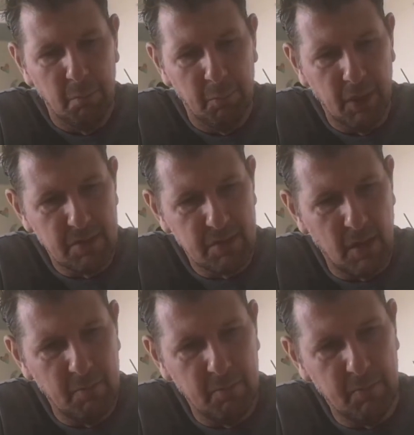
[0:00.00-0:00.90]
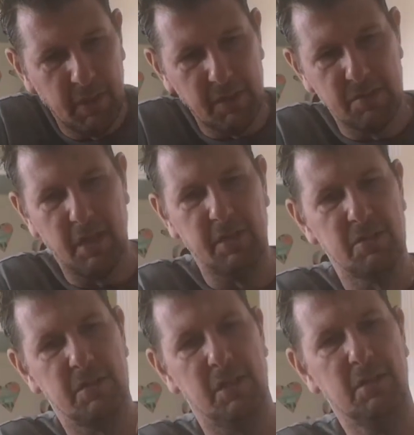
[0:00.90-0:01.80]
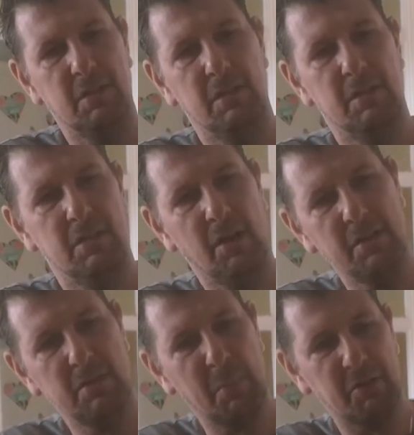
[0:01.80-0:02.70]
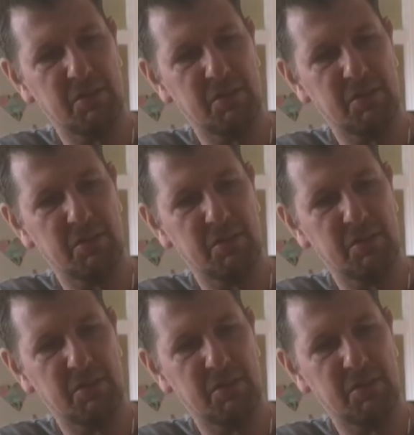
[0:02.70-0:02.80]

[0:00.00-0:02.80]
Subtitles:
But like I said, it's about